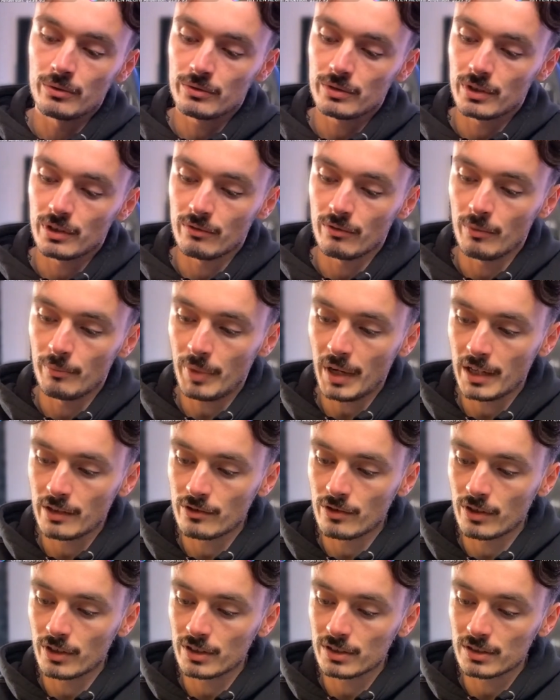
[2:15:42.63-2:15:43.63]
that are on
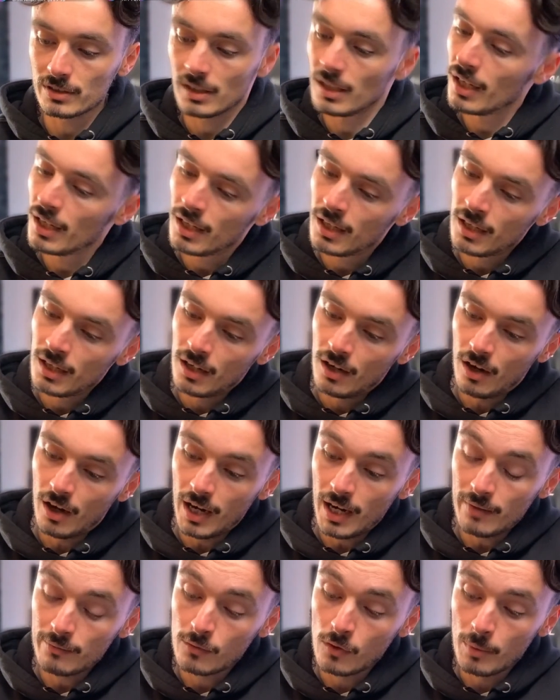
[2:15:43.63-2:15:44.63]
Patreon, because I
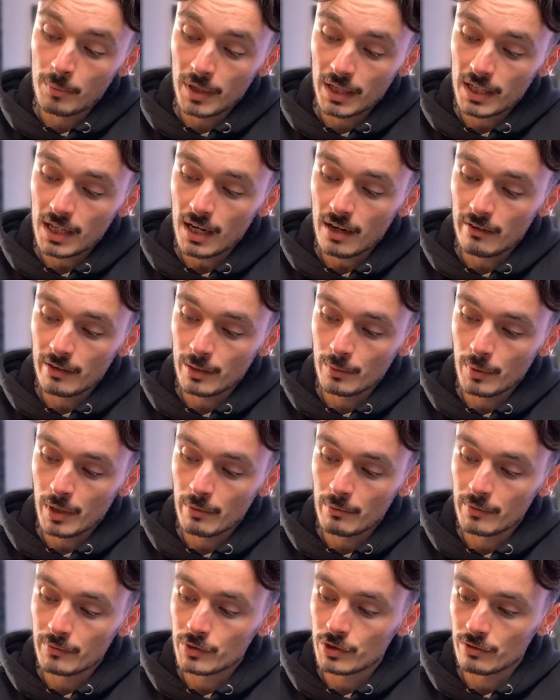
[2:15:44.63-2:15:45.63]
have got a bit carried away
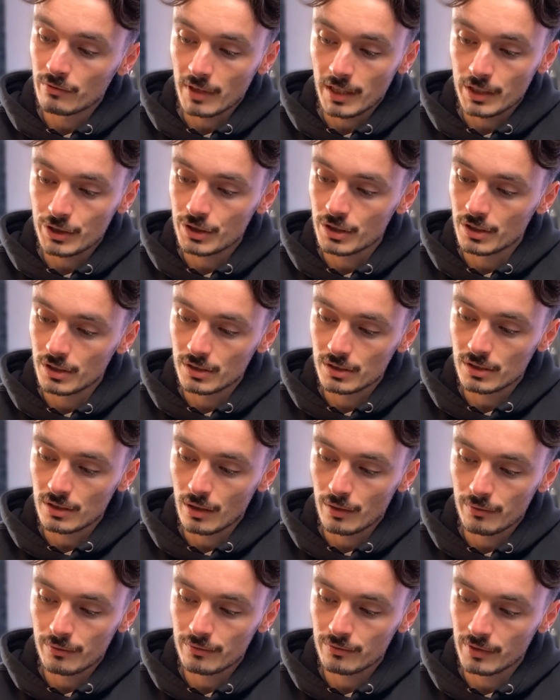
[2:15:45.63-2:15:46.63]
with duration and stuff
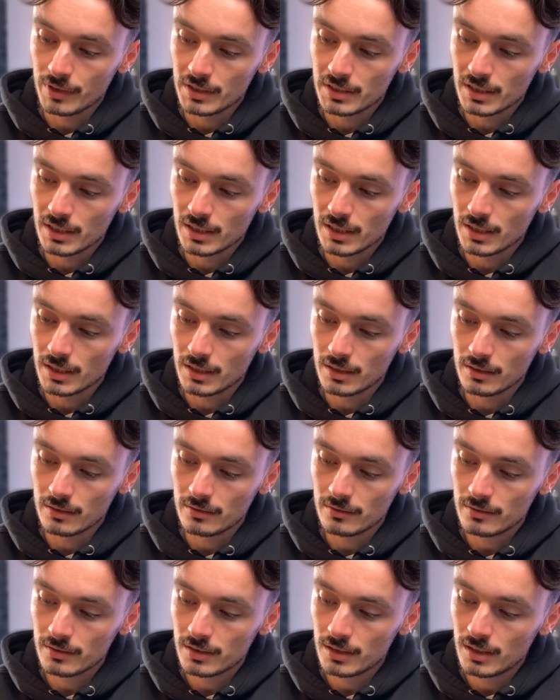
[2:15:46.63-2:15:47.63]
recently, and
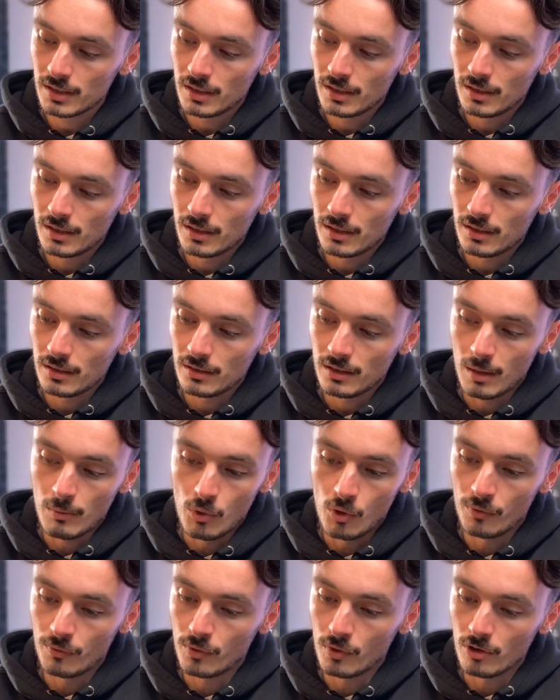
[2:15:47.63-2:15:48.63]
I'm
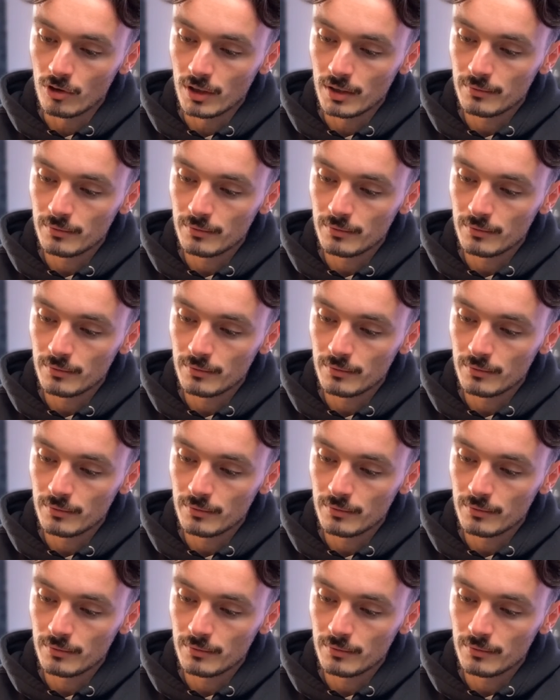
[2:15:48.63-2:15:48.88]
all for it.